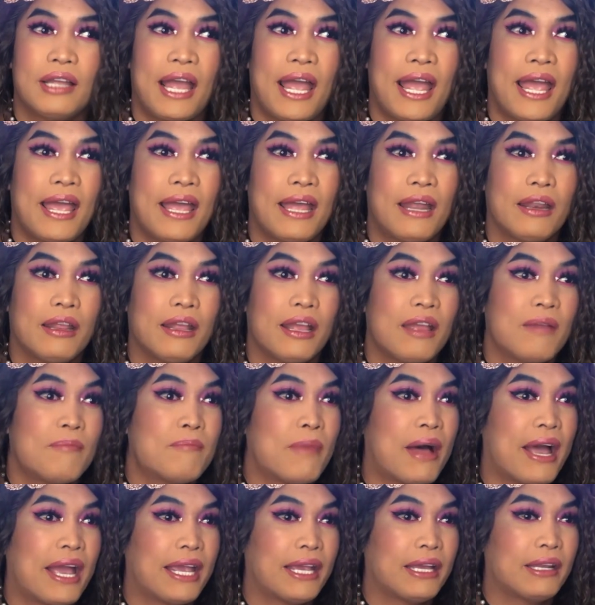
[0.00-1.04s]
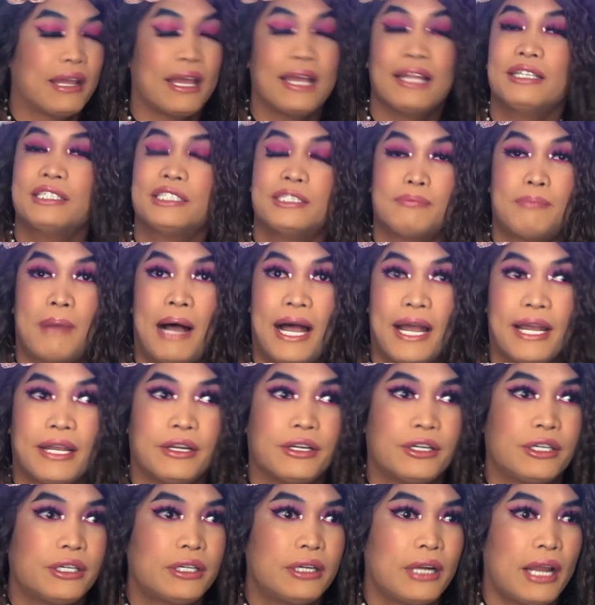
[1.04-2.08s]
And it might
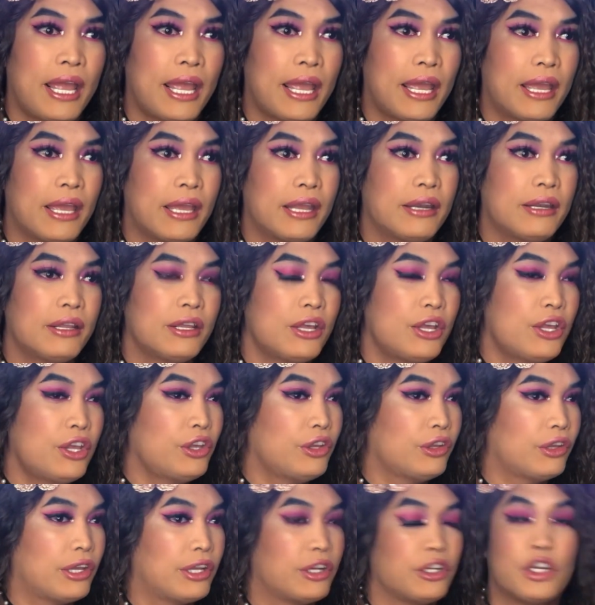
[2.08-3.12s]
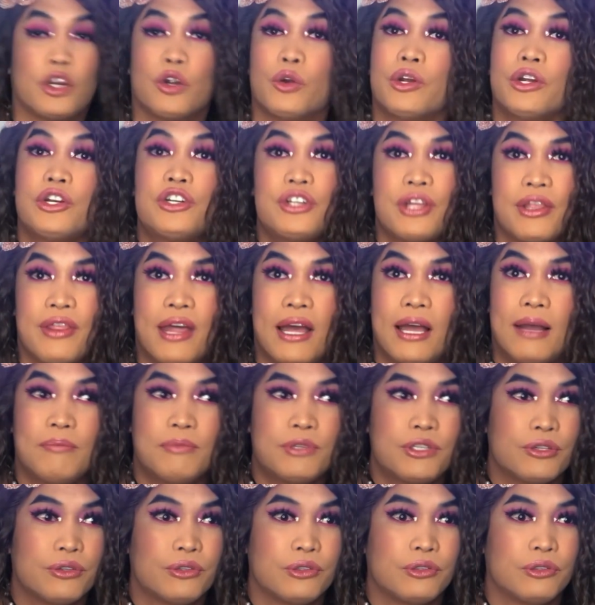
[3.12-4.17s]
inspire and encourage them
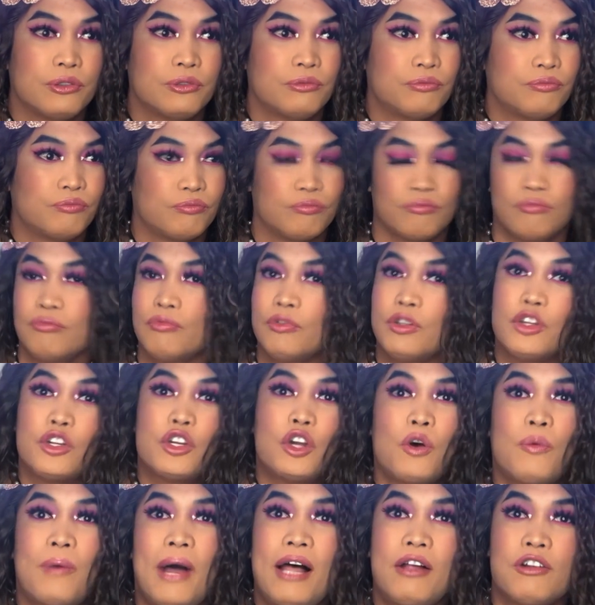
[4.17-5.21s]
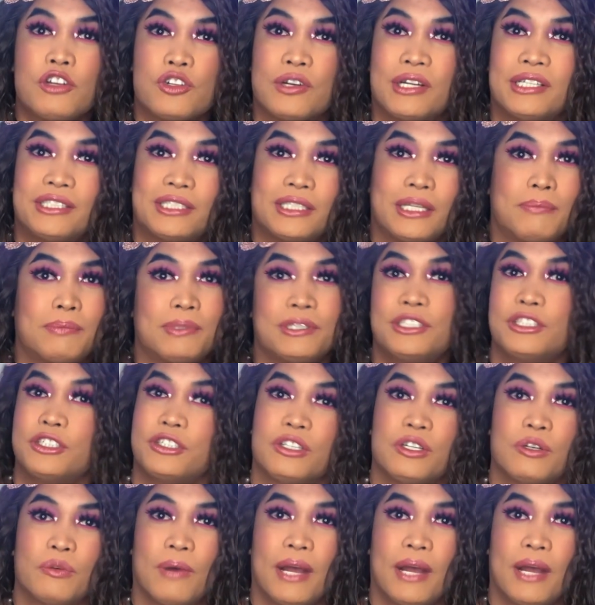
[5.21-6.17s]
to go out dressed up a certain